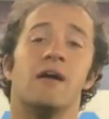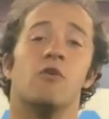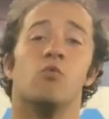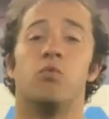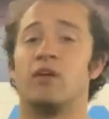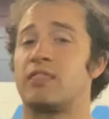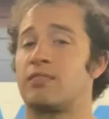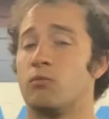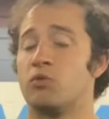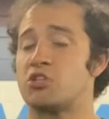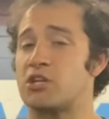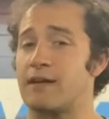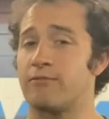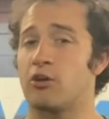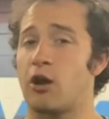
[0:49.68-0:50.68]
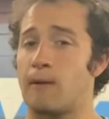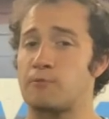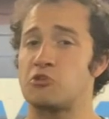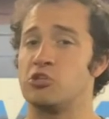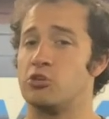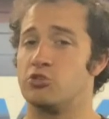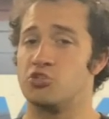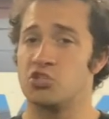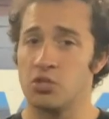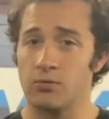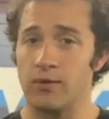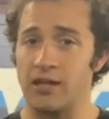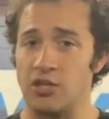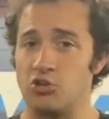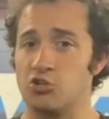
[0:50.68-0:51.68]
With whichever option you're
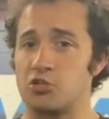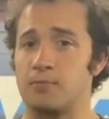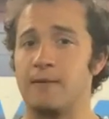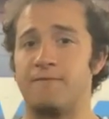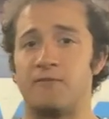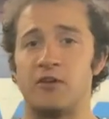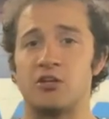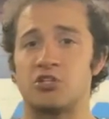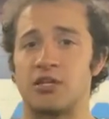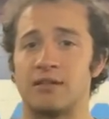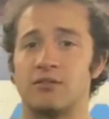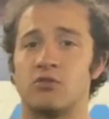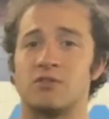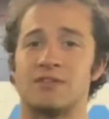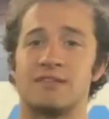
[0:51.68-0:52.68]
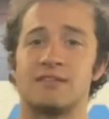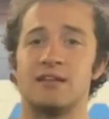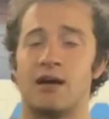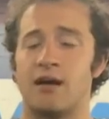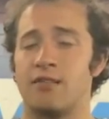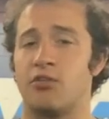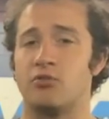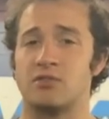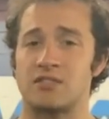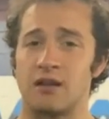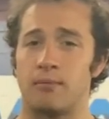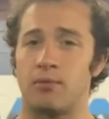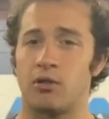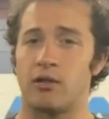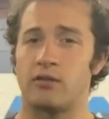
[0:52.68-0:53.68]
doing, you should be finishing those
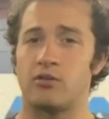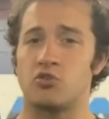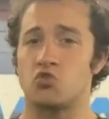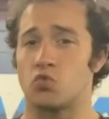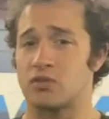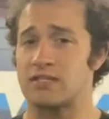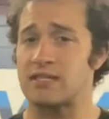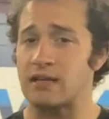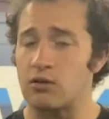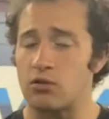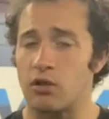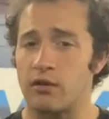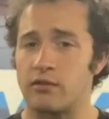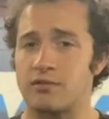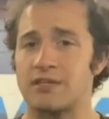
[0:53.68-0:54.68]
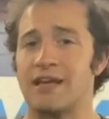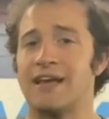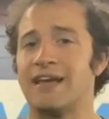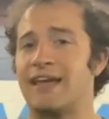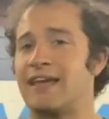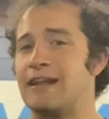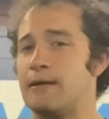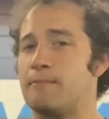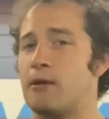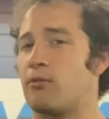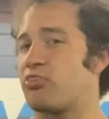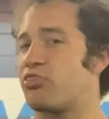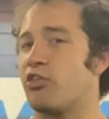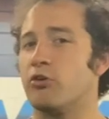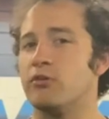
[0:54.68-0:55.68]
double unders or single unders in
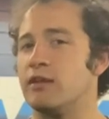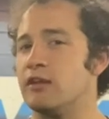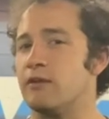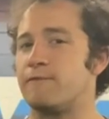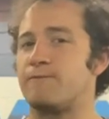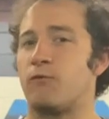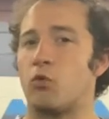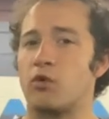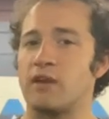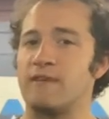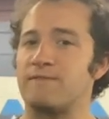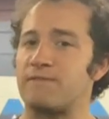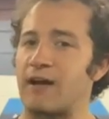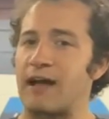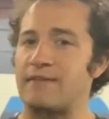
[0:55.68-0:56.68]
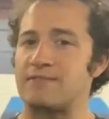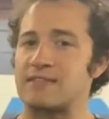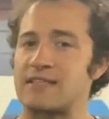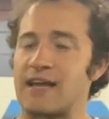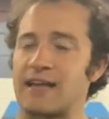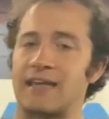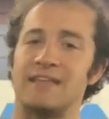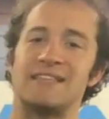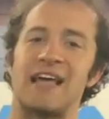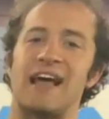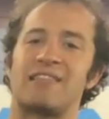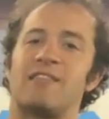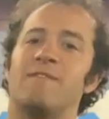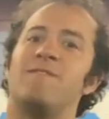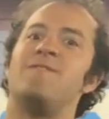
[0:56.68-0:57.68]
about 30 to 45 seconds,
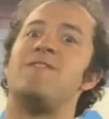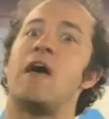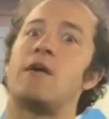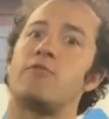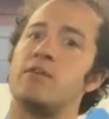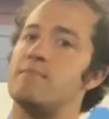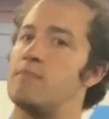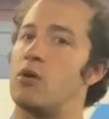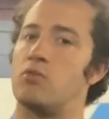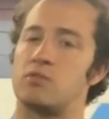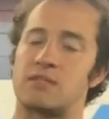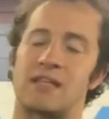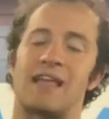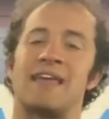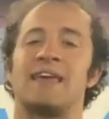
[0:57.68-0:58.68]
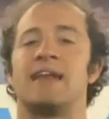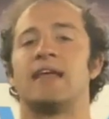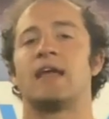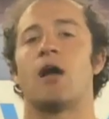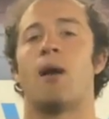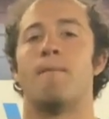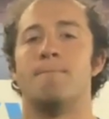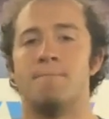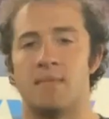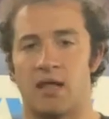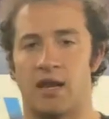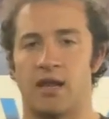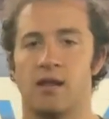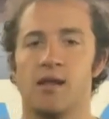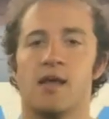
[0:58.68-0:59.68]
at the very most hitting a minute.